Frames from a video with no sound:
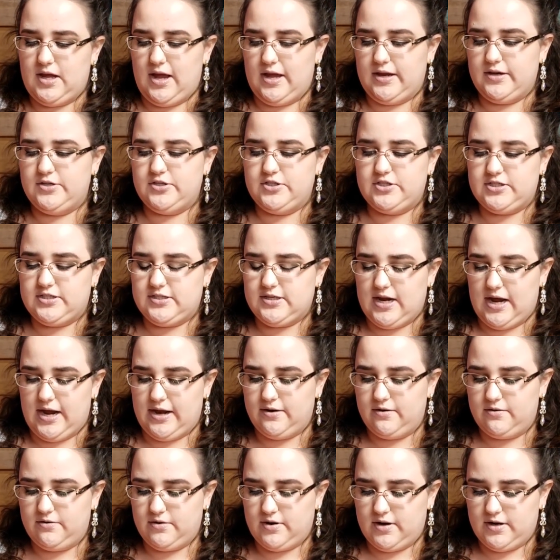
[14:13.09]
I
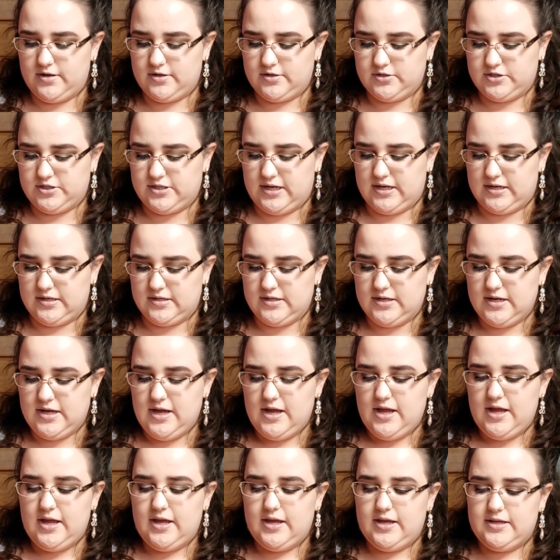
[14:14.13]
don't understand.
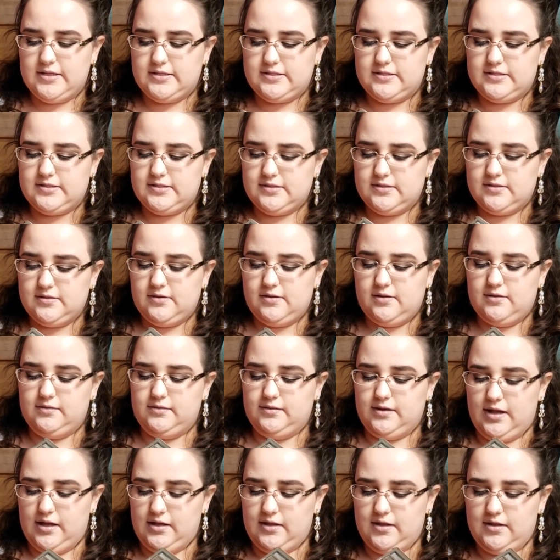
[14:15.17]
It's
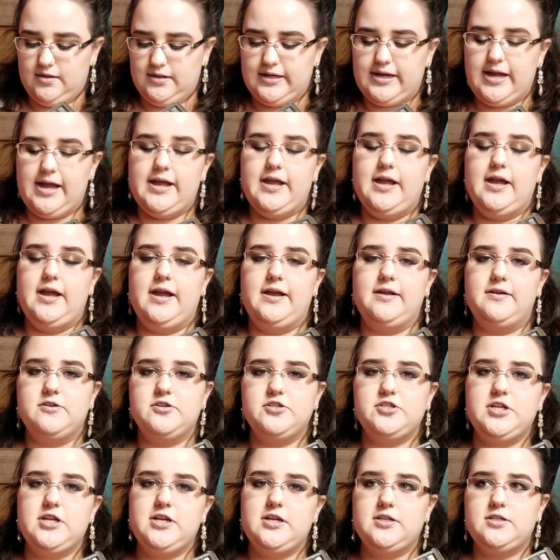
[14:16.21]
like, I
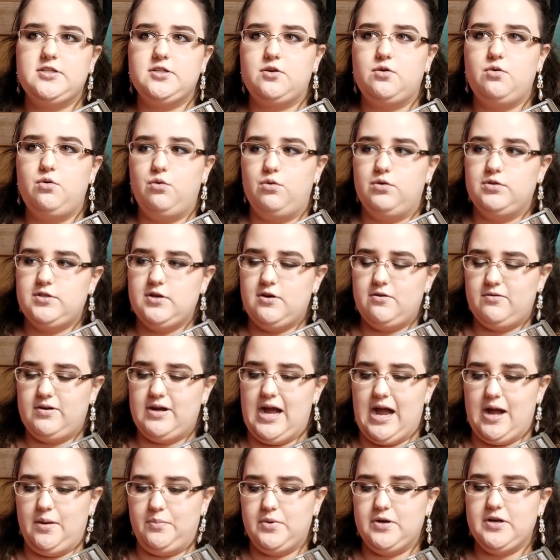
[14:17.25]
understand it's a cool tone
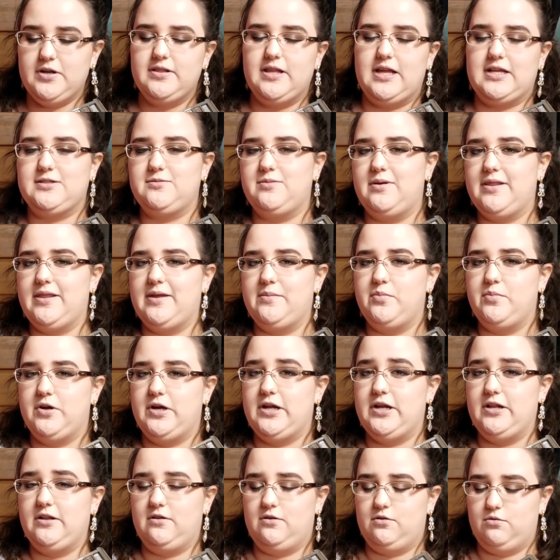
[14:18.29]
copper and that's why they
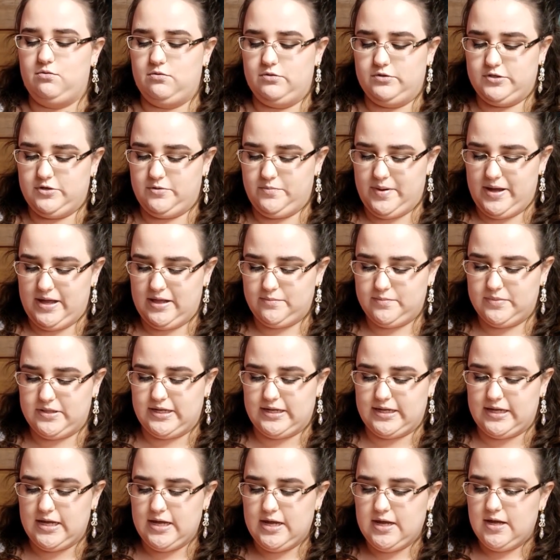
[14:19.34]
put it in the cool tone palette,
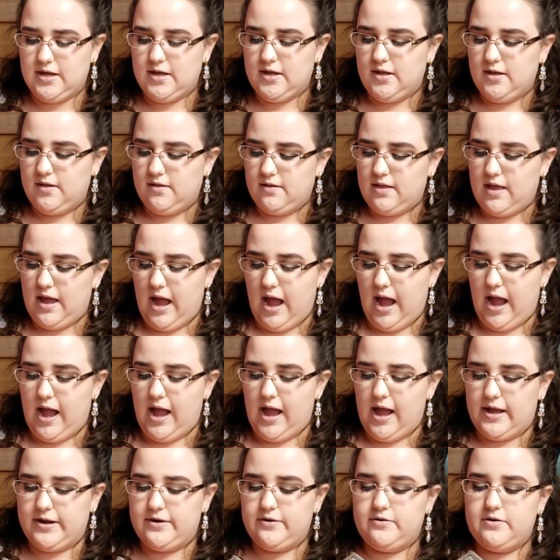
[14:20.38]
but like,
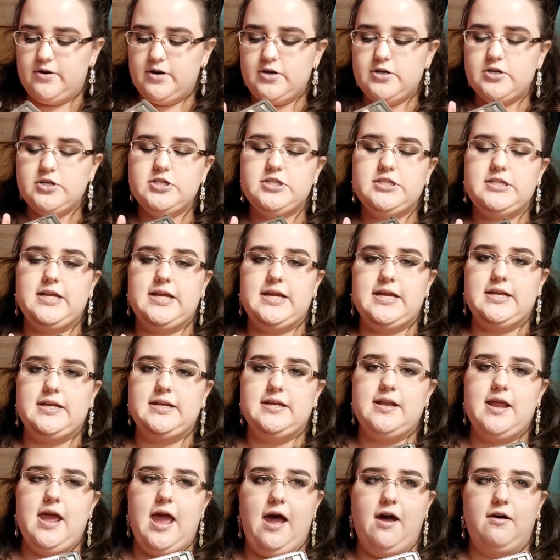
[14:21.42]
I don't
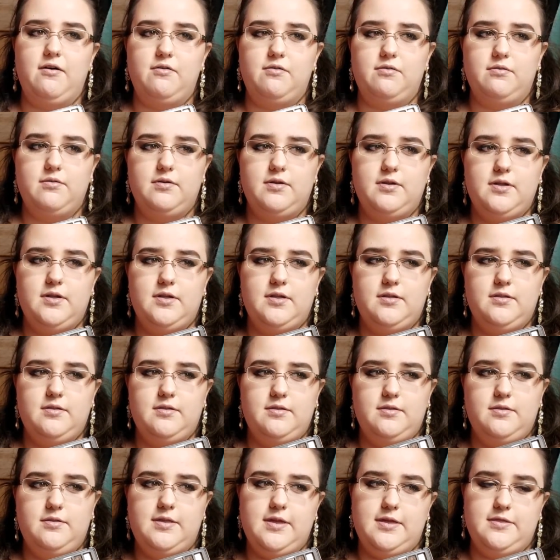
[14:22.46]
understand how
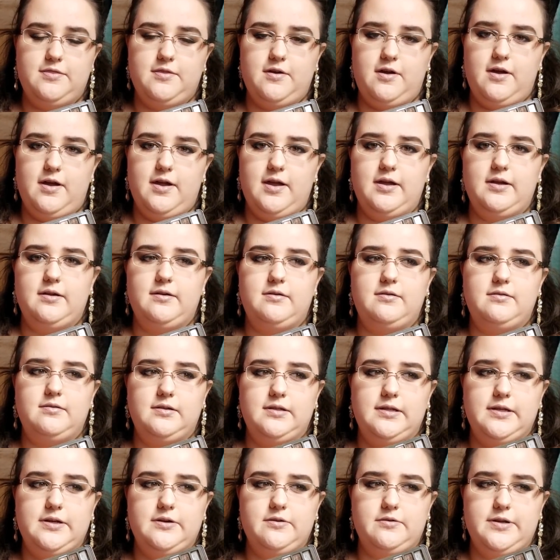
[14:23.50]
they thought a
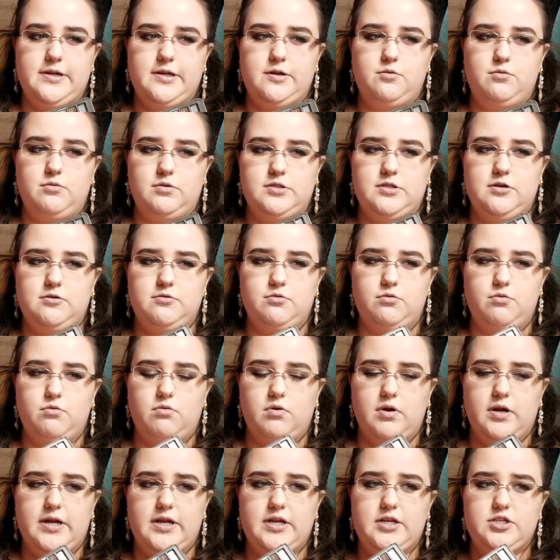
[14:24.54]
glittery cool toned
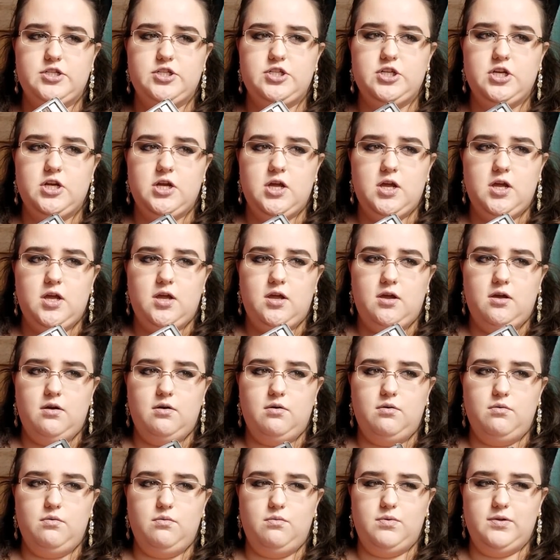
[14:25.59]
orange
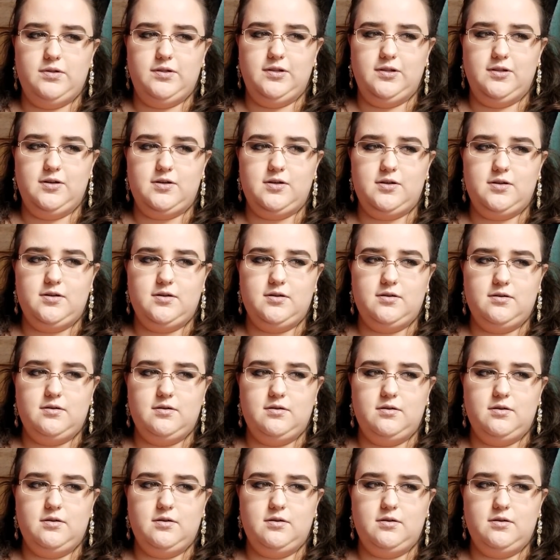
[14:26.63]
would look